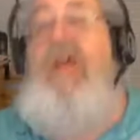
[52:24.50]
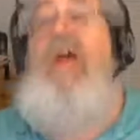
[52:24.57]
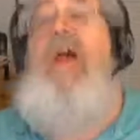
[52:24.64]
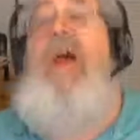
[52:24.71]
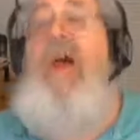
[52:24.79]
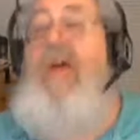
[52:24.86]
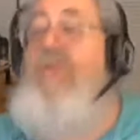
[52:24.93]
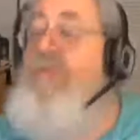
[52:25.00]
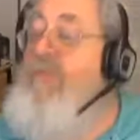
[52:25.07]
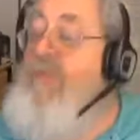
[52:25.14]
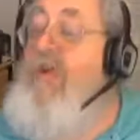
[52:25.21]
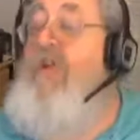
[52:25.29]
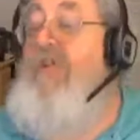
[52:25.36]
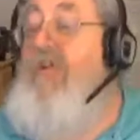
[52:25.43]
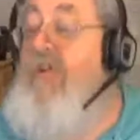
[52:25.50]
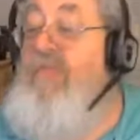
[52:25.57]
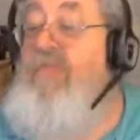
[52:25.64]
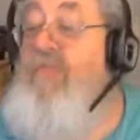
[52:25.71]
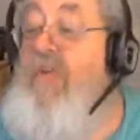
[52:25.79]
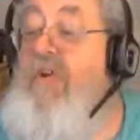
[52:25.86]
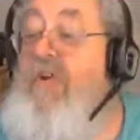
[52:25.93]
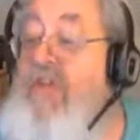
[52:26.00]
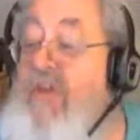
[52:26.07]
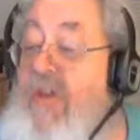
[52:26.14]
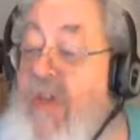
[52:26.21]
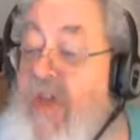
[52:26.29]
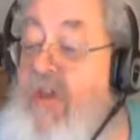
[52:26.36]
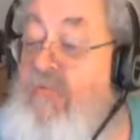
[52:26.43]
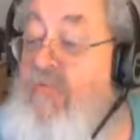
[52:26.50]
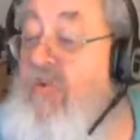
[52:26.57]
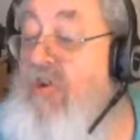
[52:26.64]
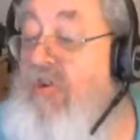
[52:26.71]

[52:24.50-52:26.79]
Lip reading: have fun in front of the camera.